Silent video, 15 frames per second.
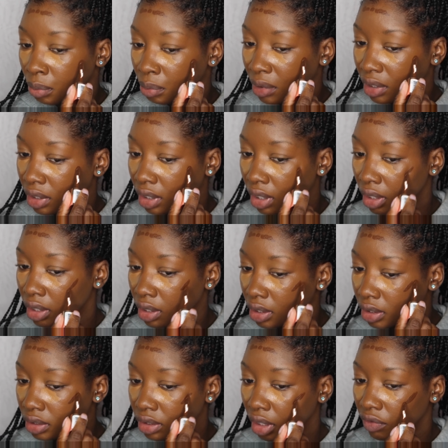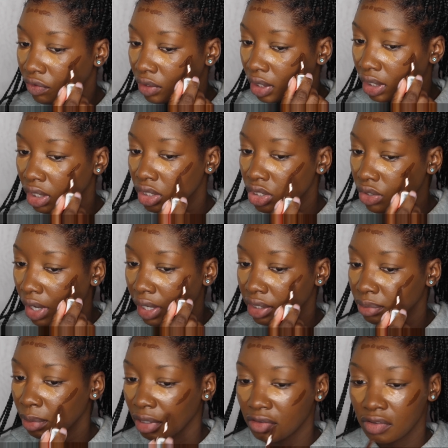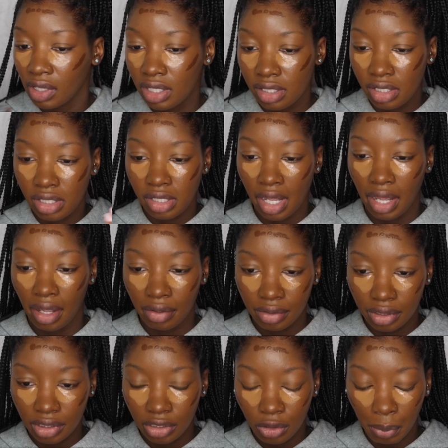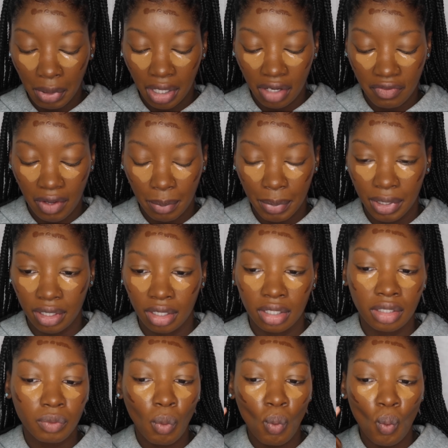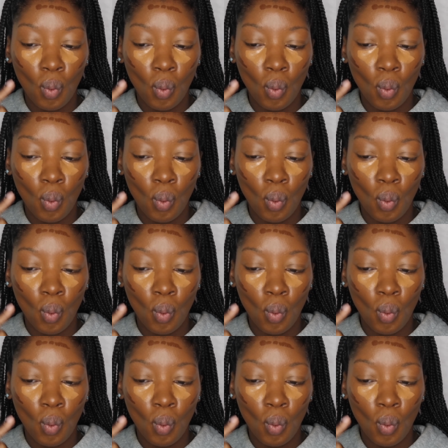because I feel like it drags my face down a little bit if I put it